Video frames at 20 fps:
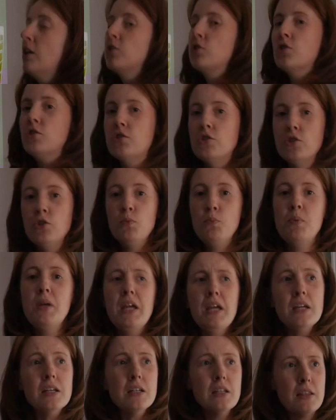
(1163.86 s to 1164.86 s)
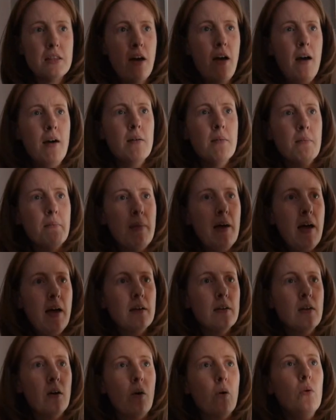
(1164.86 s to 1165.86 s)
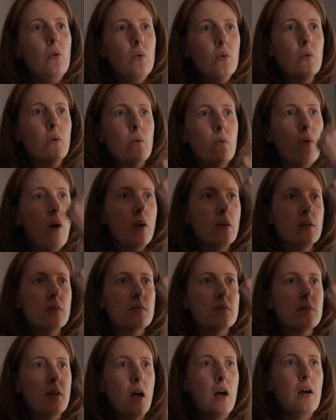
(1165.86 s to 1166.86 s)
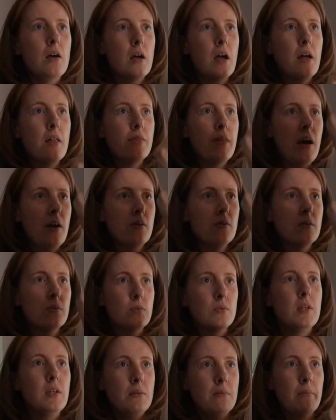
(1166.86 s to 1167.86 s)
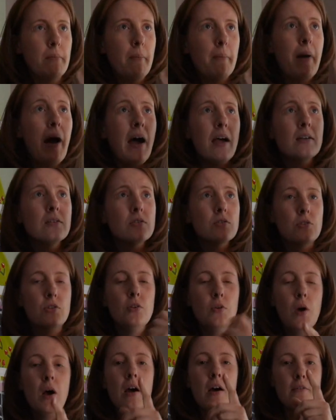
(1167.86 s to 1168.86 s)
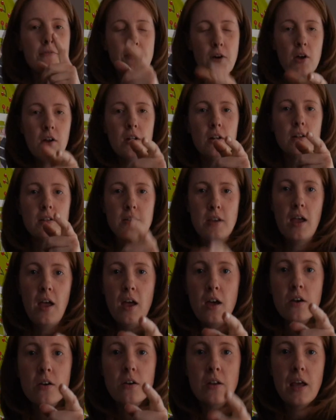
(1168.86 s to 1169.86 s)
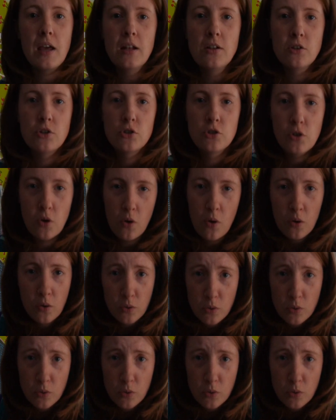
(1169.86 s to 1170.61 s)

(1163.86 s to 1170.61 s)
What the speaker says: just to be the man who walks 1,000 miles to fall down at your